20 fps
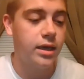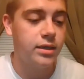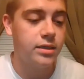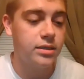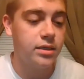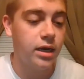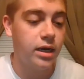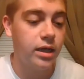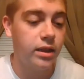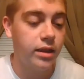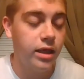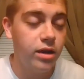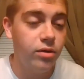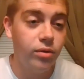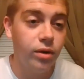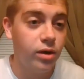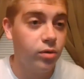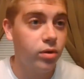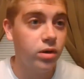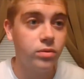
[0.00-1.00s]
And
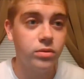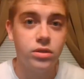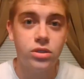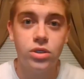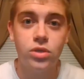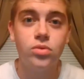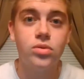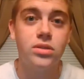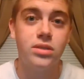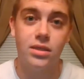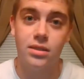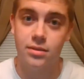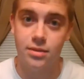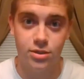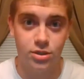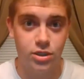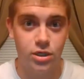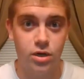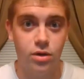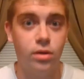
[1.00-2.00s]
they ran away with a 2
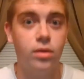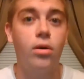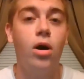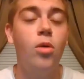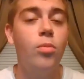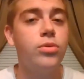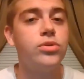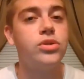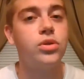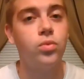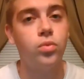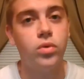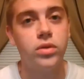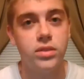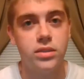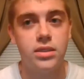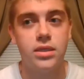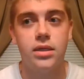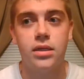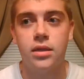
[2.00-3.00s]
seed this year,
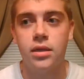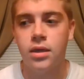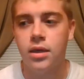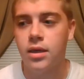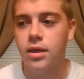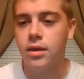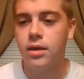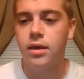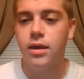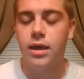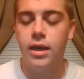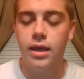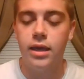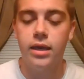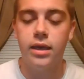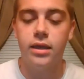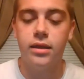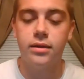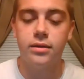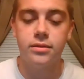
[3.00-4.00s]
almost a 1 seed.
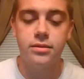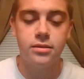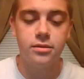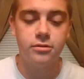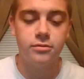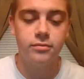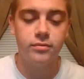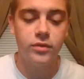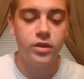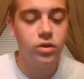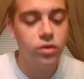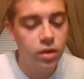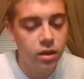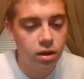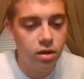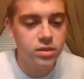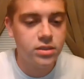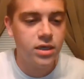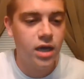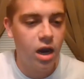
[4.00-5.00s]
And
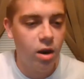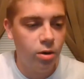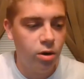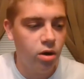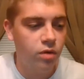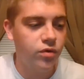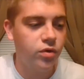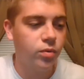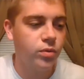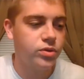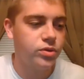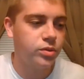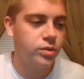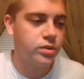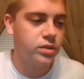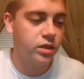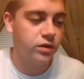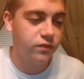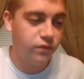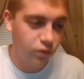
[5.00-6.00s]
they lost Kyrie Irving,
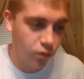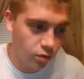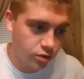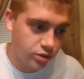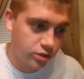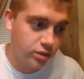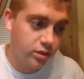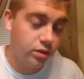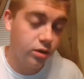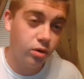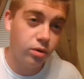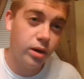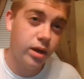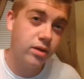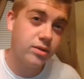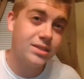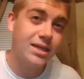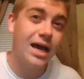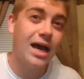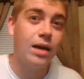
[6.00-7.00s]
which was
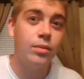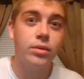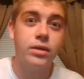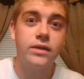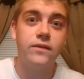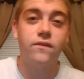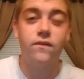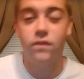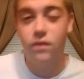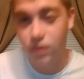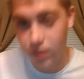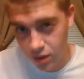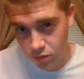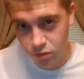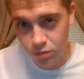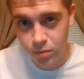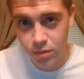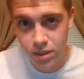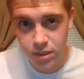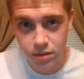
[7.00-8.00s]
unfortunate, or else I believe
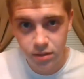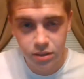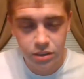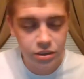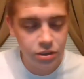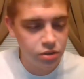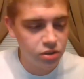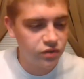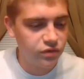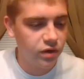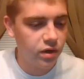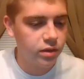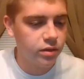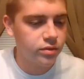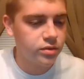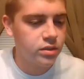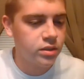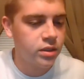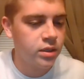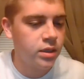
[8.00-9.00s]
they would be in this
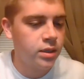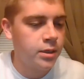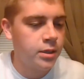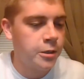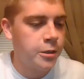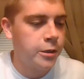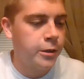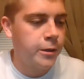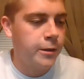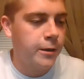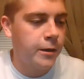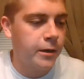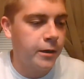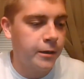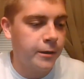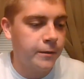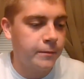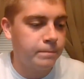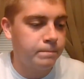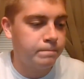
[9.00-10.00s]
year's finals.
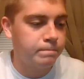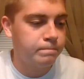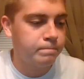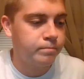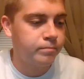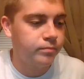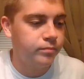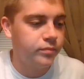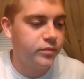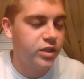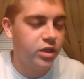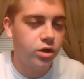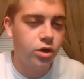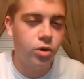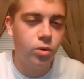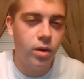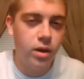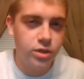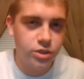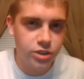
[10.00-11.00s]

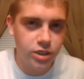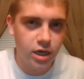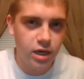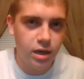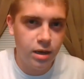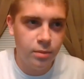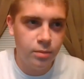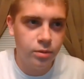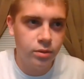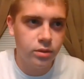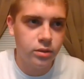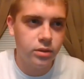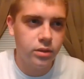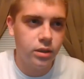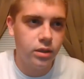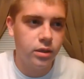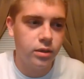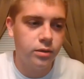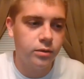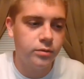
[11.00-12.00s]
Did a great job
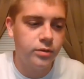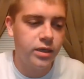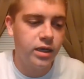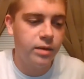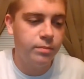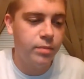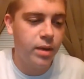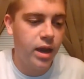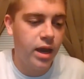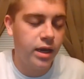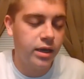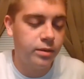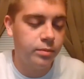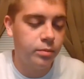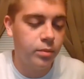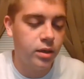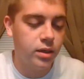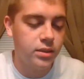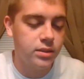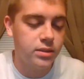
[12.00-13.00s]
getting
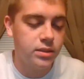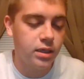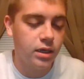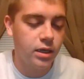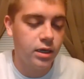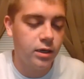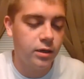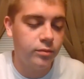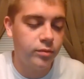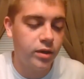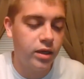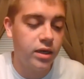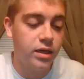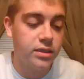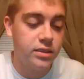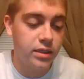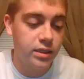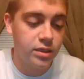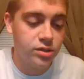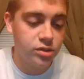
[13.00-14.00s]
back, but
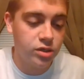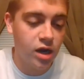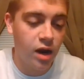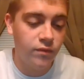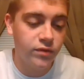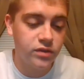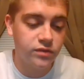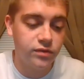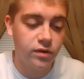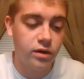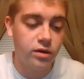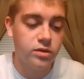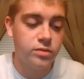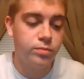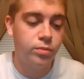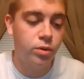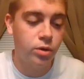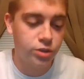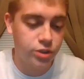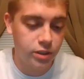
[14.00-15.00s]
getting to the Eastern Conference
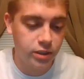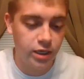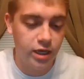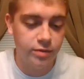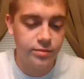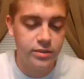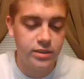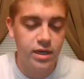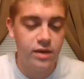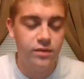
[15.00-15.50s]
Finals, pushing